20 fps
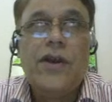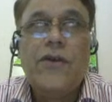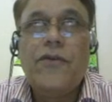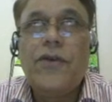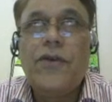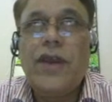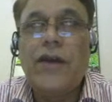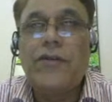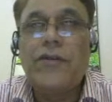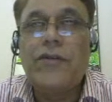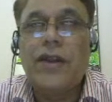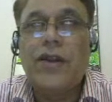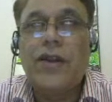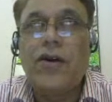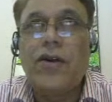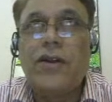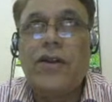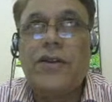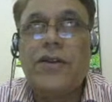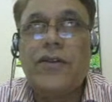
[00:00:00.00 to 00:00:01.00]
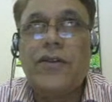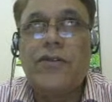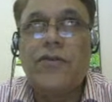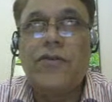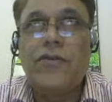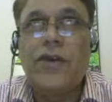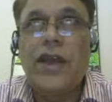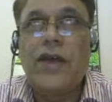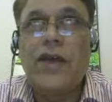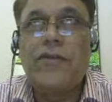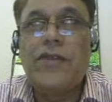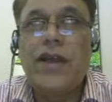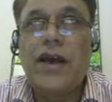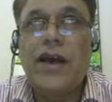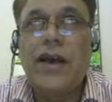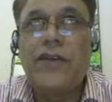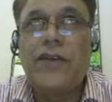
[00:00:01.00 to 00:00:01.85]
We have the knowledges, we have the